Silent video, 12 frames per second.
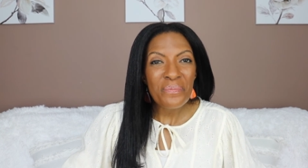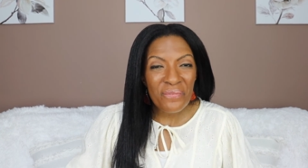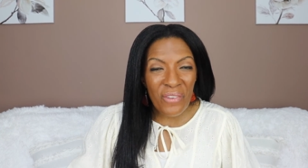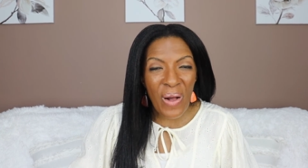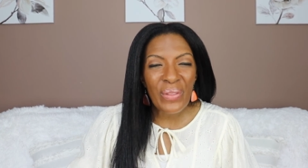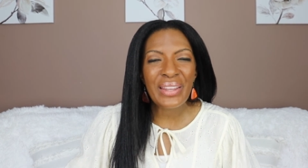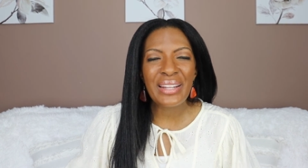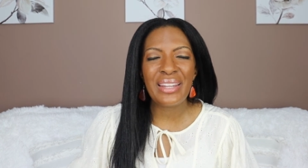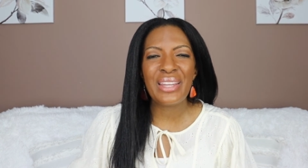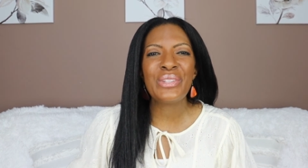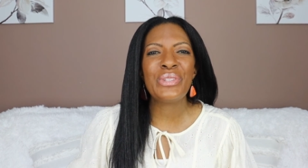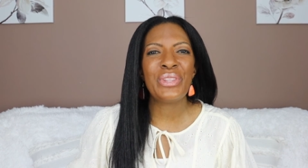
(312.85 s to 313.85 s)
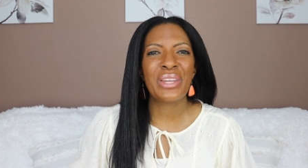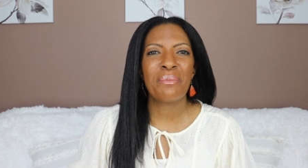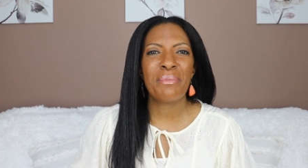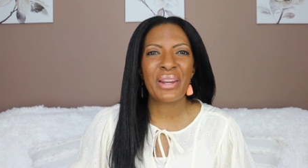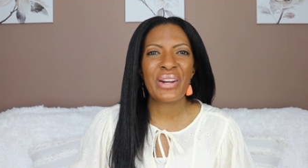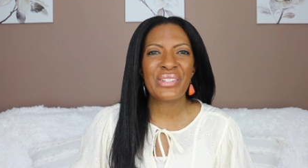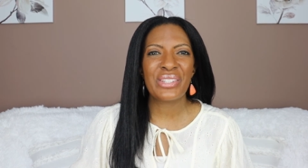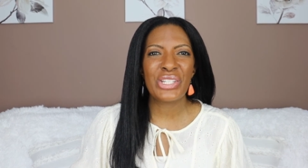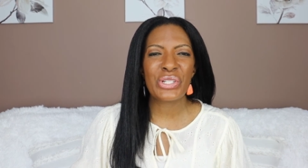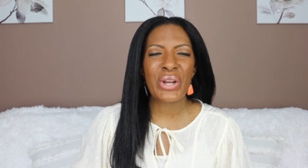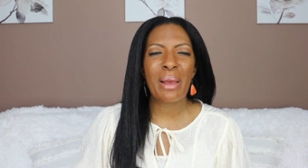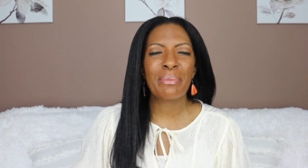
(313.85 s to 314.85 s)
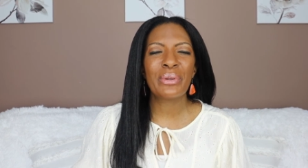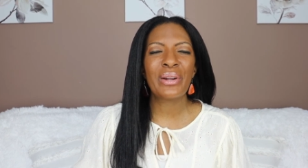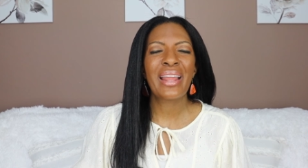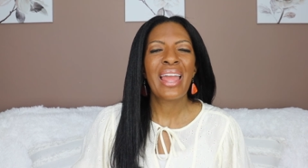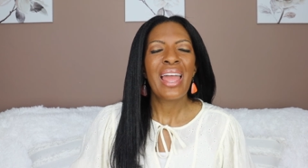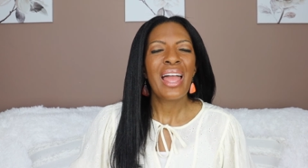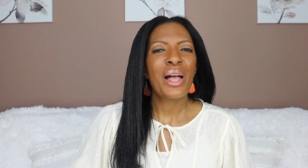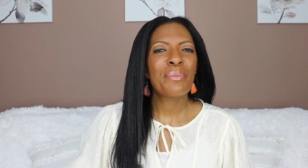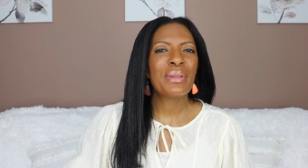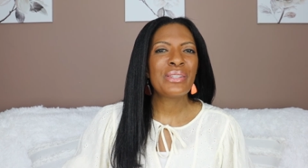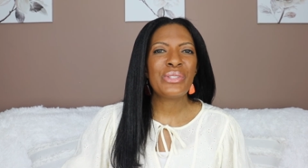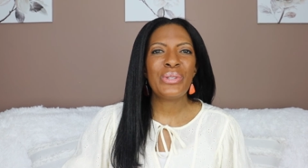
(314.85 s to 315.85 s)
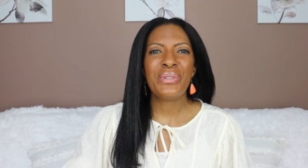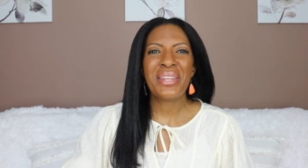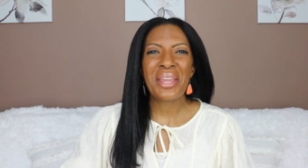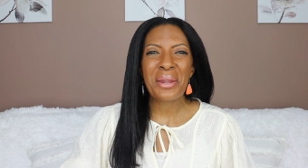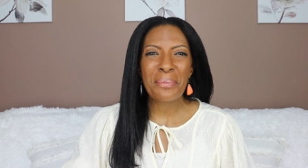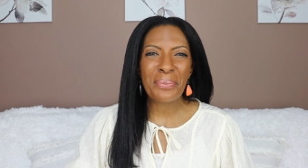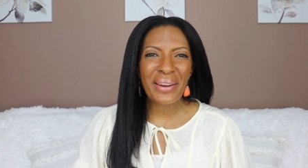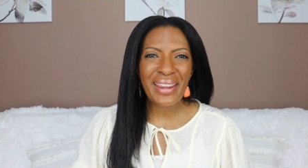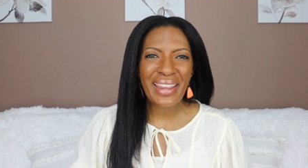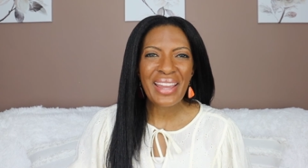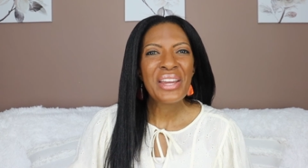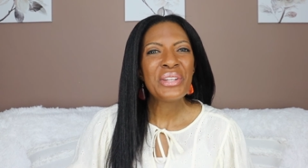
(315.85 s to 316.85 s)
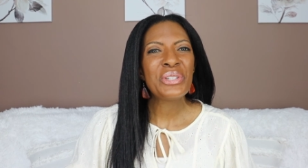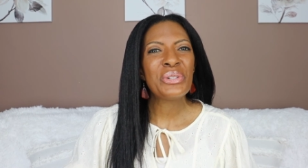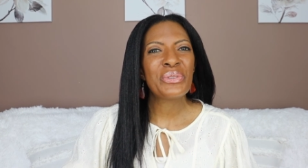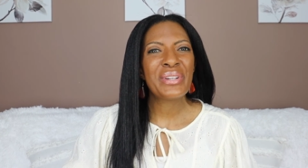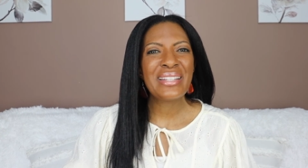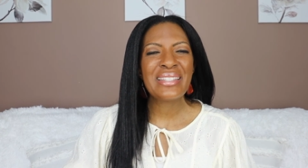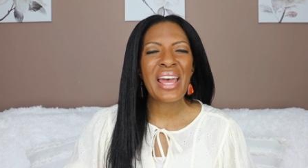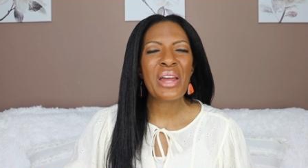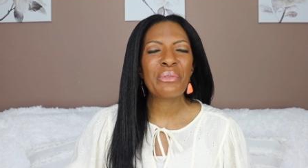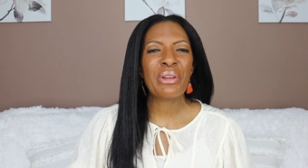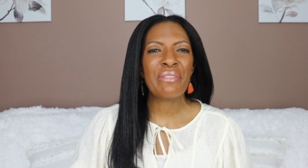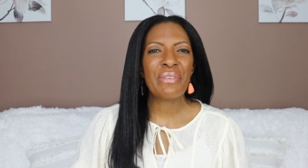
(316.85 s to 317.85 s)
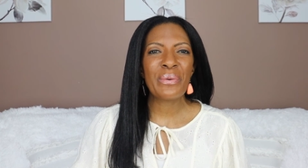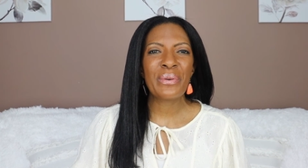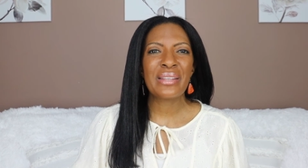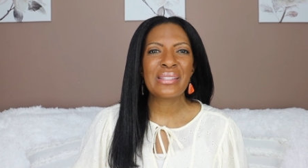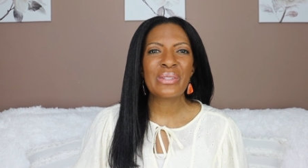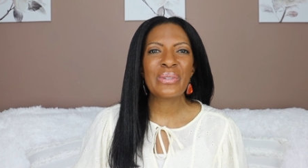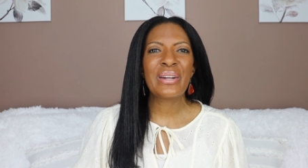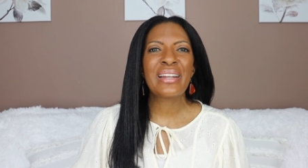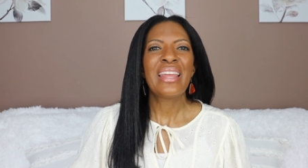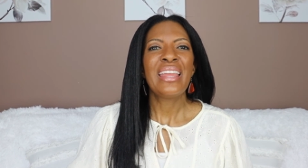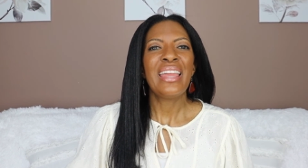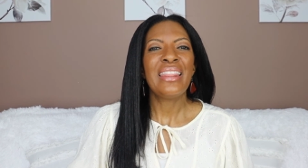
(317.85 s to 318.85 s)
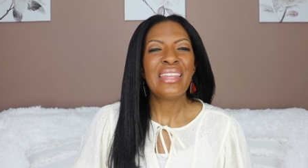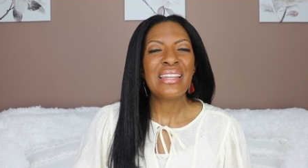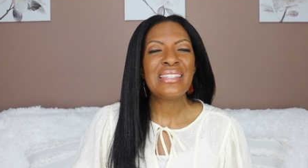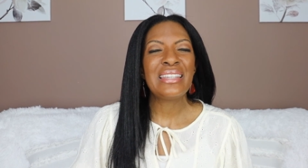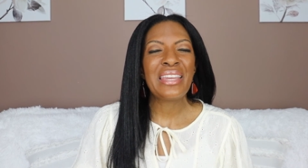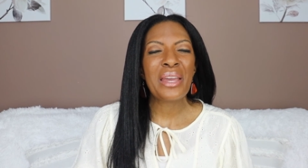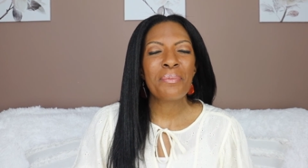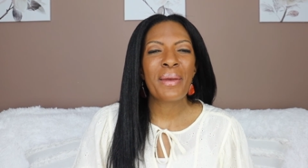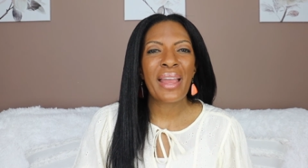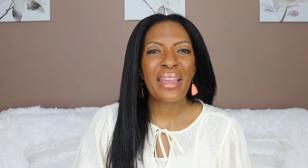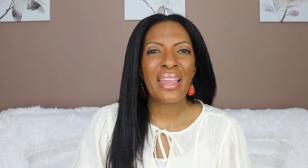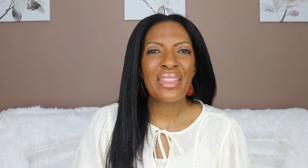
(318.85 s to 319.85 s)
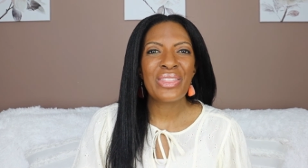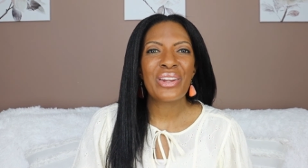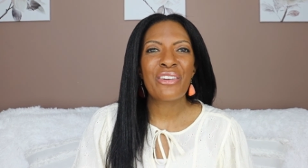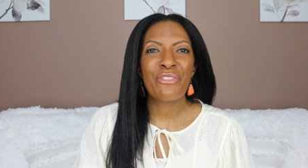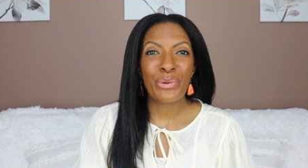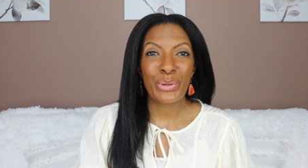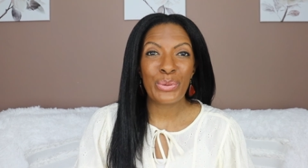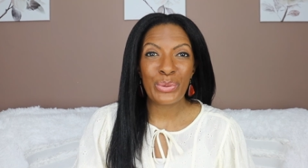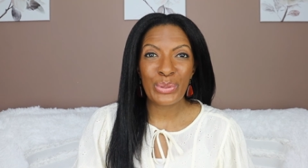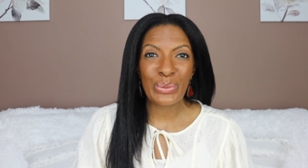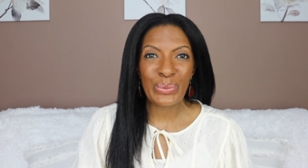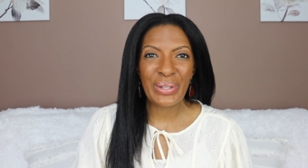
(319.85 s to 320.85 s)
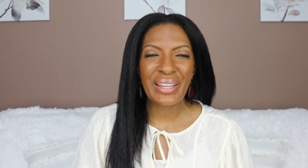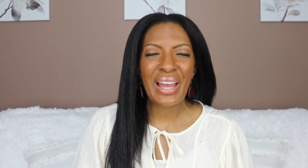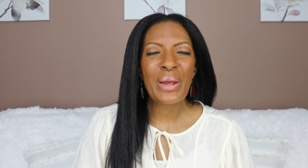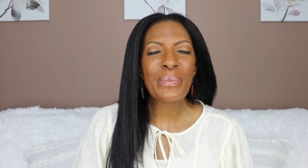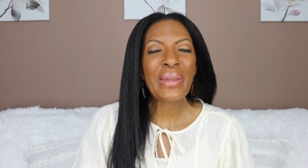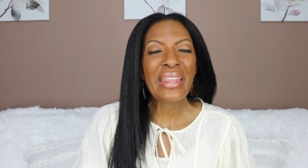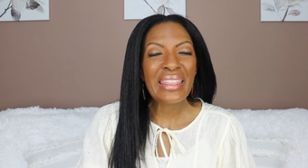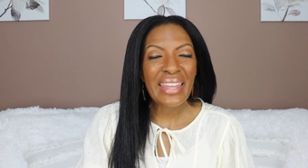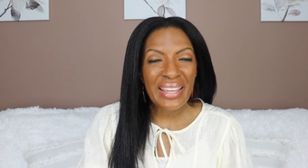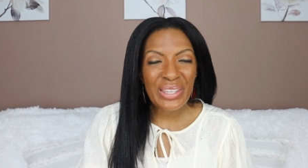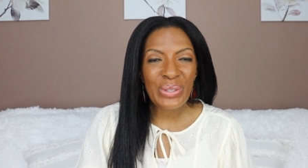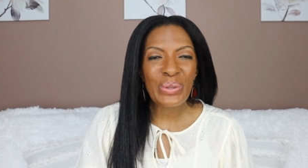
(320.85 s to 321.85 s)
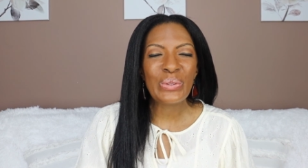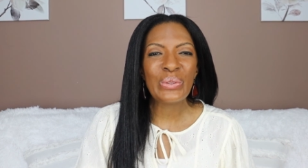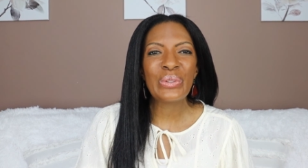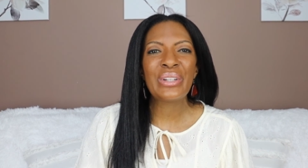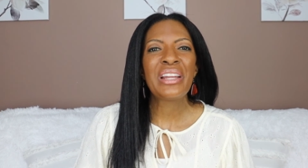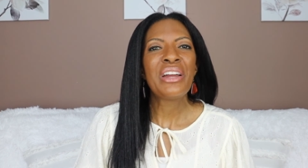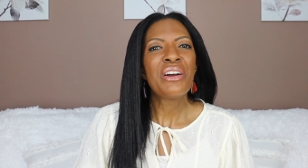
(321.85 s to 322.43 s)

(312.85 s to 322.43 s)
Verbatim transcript: falling into the comparison trap, Lord, help us to take a break, to reset, refocus, Lord, and then to get back in there for your glory, God. We thank you, Lord,